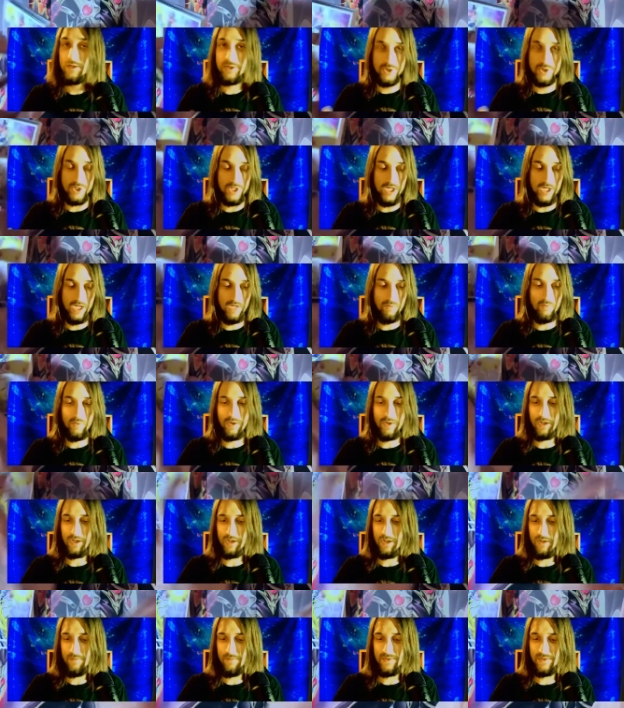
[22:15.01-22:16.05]
Chain 1
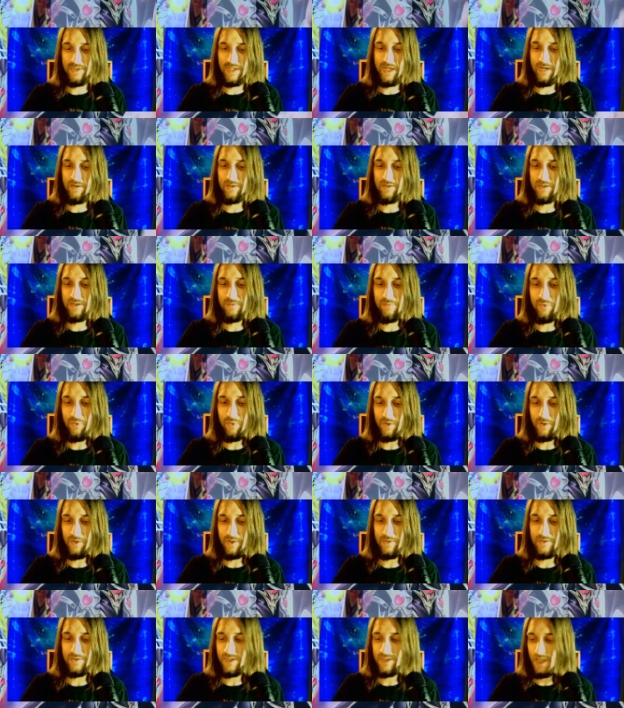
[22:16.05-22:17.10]
comes down to
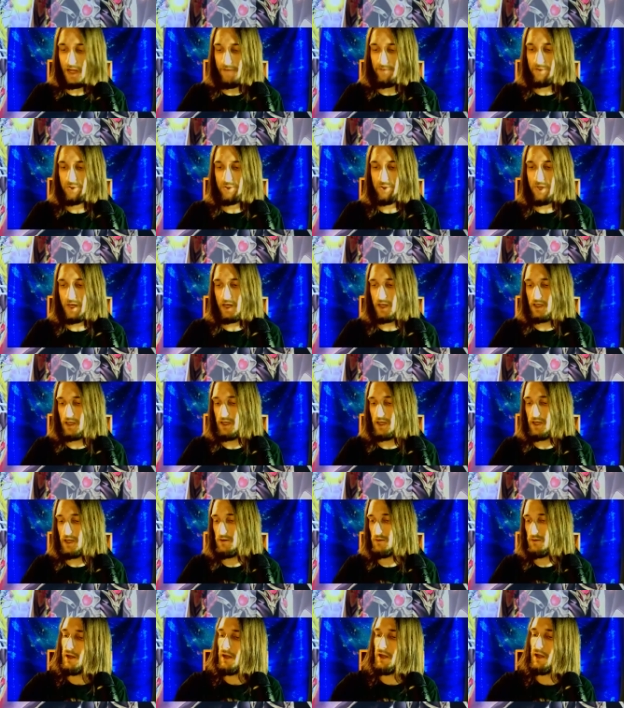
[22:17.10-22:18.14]
Borreload Savage Dragon
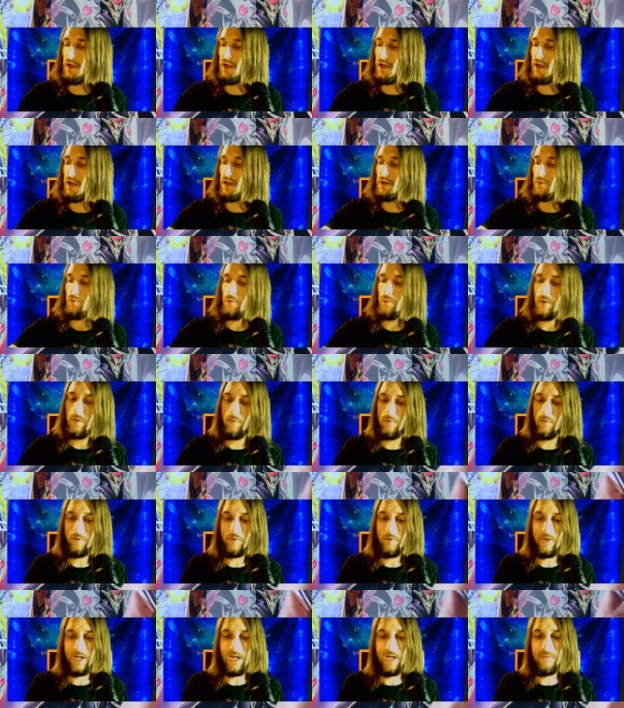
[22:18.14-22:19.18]
now. And we will
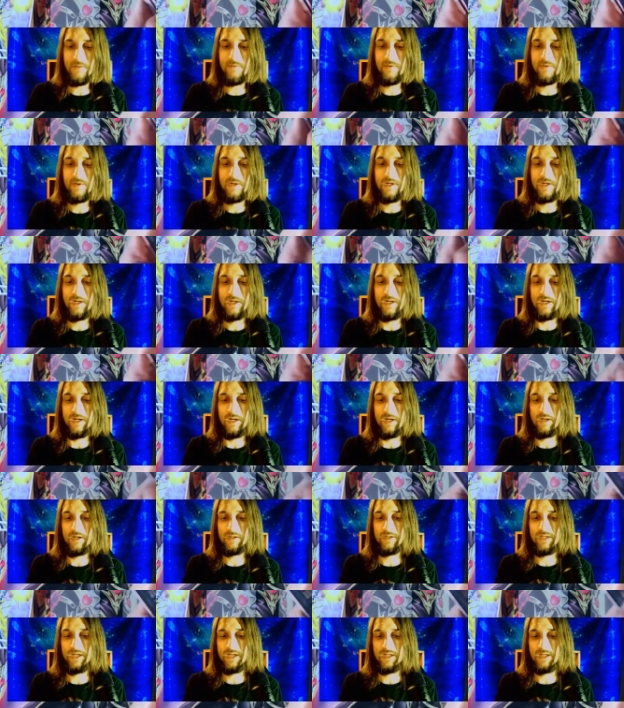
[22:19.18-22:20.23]
grab a
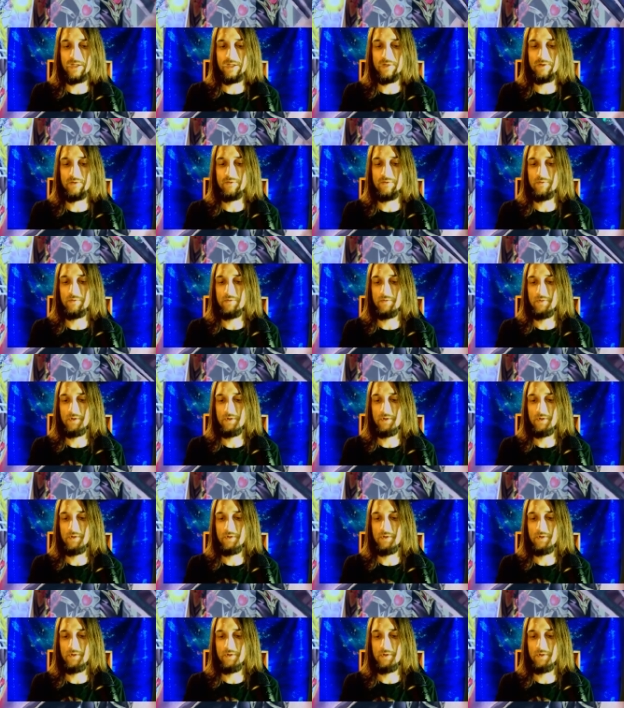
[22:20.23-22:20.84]
Link 2.